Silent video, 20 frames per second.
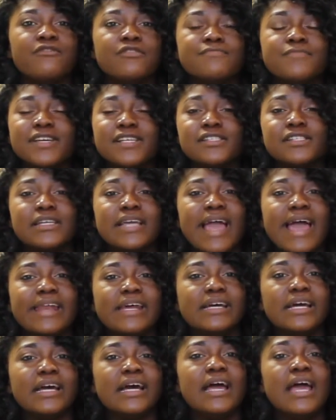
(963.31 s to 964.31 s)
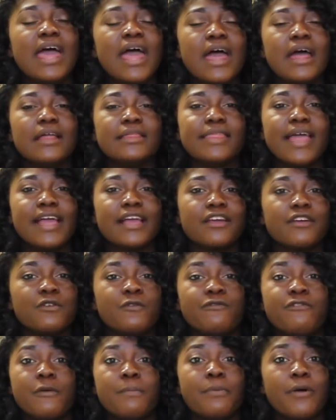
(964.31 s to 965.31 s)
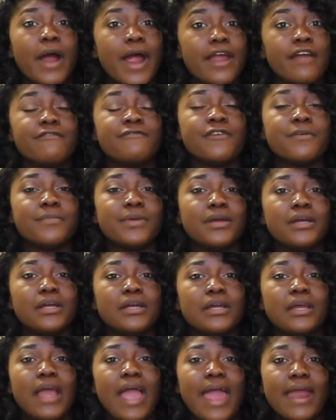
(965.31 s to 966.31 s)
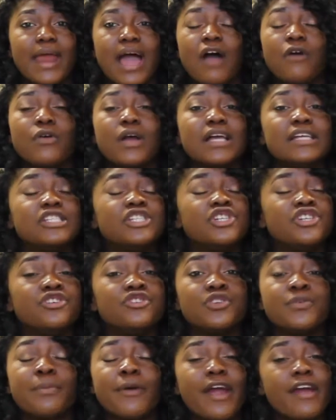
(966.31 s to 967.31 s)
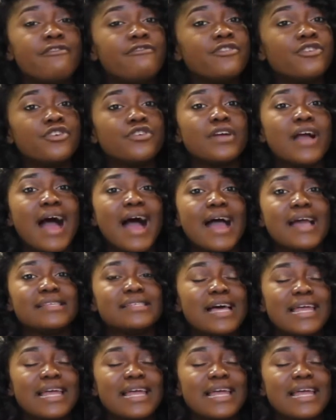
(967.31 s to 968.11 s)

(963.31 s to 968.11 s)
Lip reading: We've been together. Thank you for praying for me, and I will continue to pray for you guys.